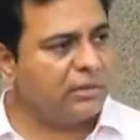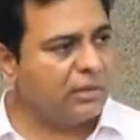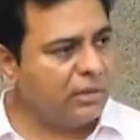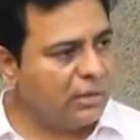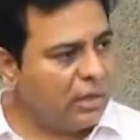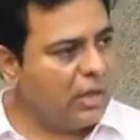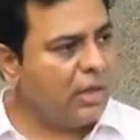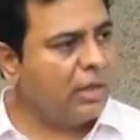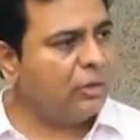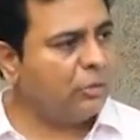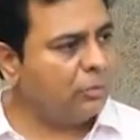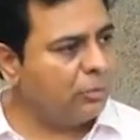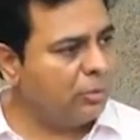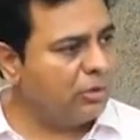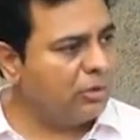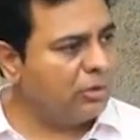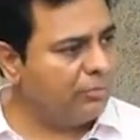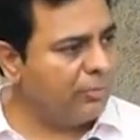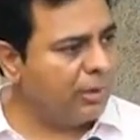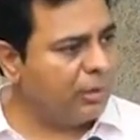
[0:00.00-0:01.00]
They rely on
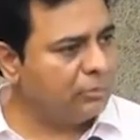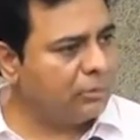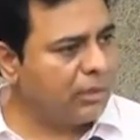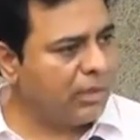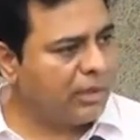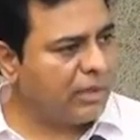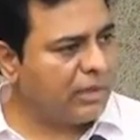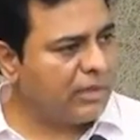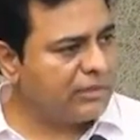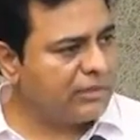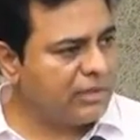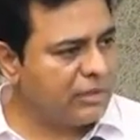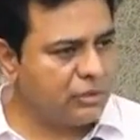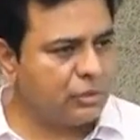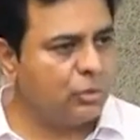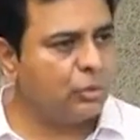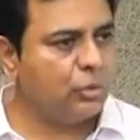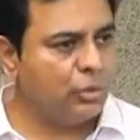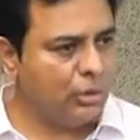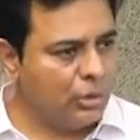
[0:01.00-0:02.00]
word of mouth, like I said.
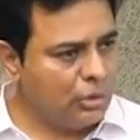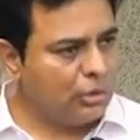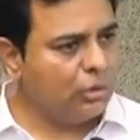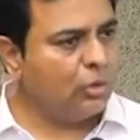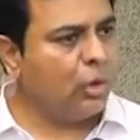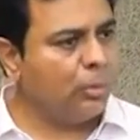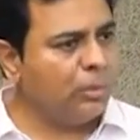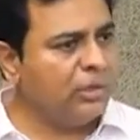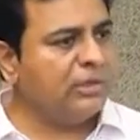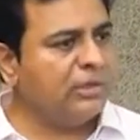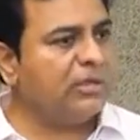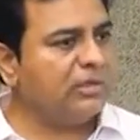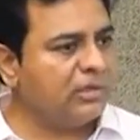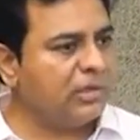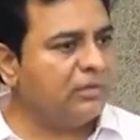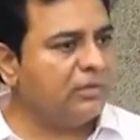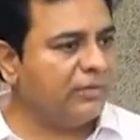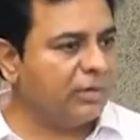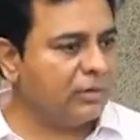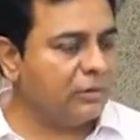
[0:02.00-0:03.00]
So normally they
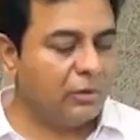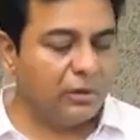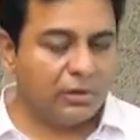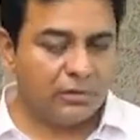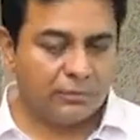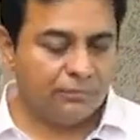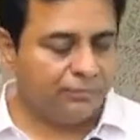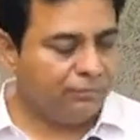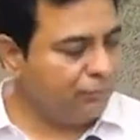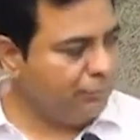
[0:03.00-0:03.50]
self-regulate.